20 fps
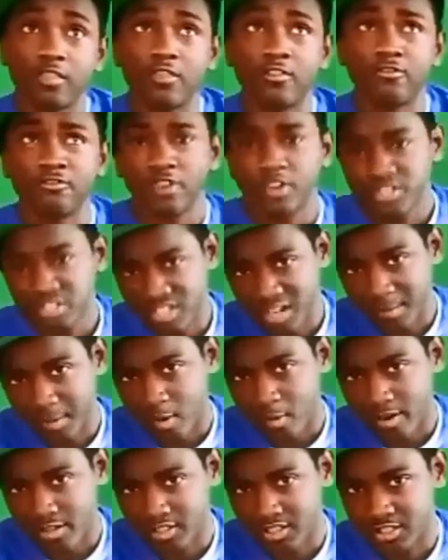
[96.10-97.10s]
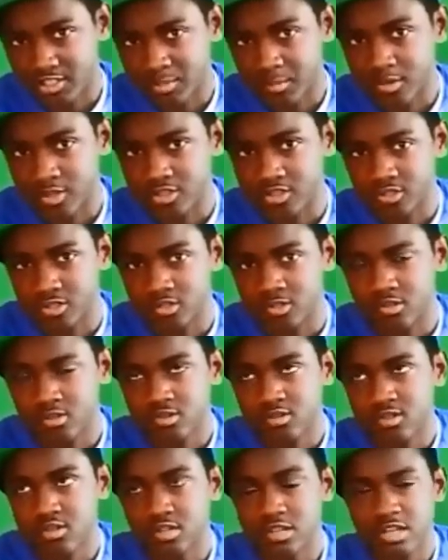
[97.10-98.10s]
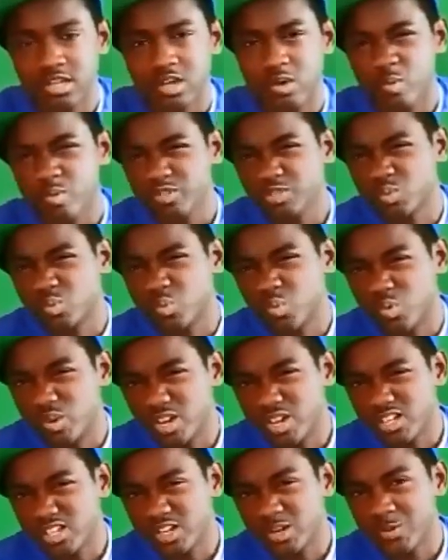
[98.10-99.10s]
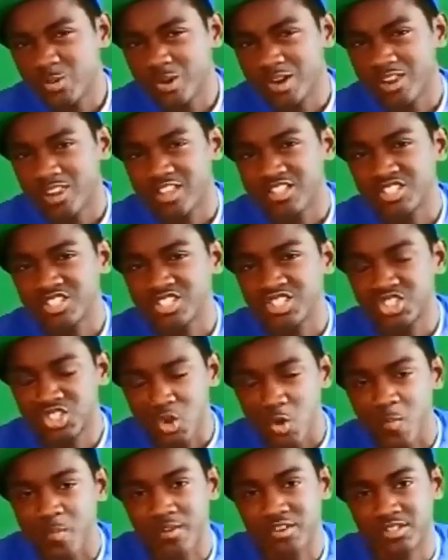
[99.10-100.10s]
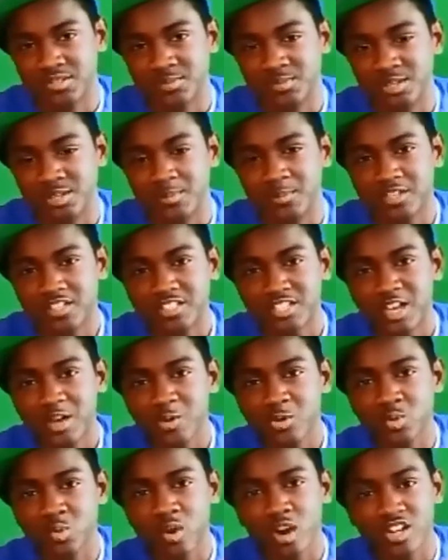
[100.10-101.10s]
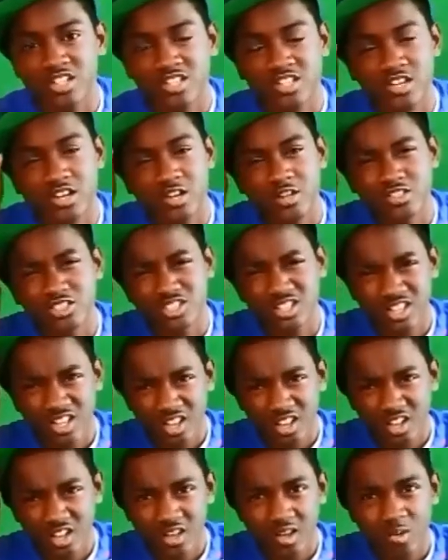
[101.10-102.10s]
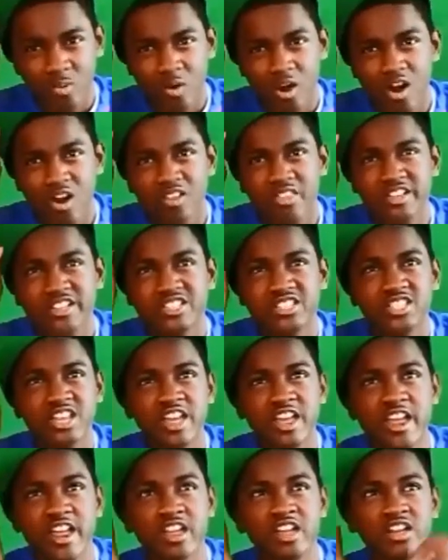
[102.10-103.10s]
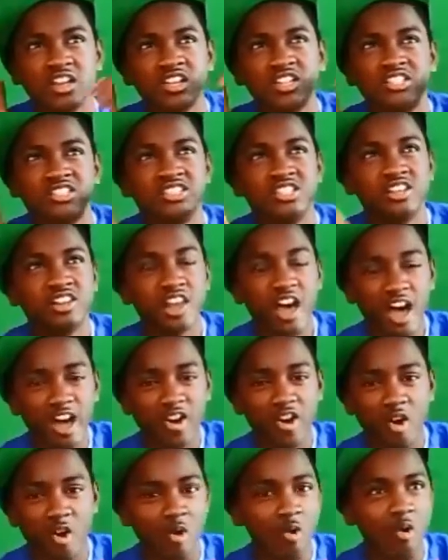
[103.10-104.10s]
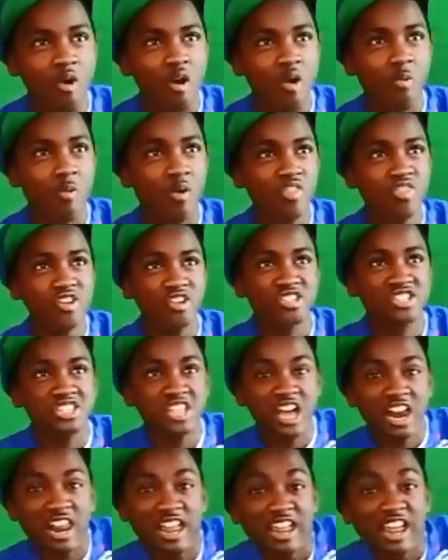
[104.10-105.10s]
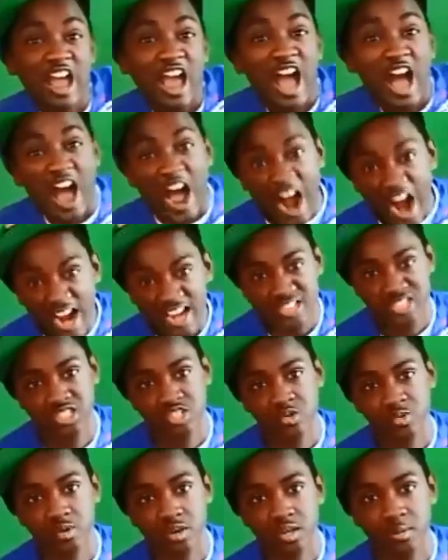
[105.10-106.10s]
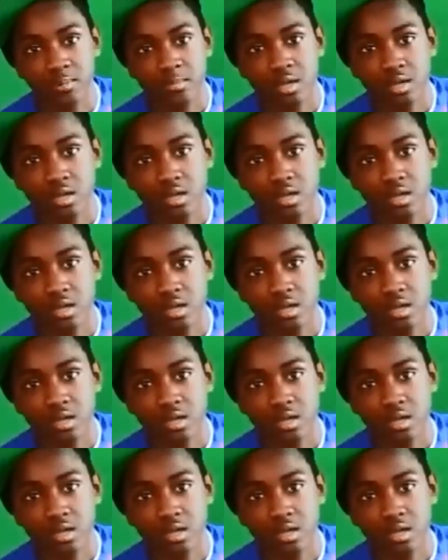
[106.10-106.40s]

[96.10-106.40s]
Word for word: the first time I watched this commercial, it was really, really stupid to me because I was watching and I was, why are they saying gelato when they're selling ice cream?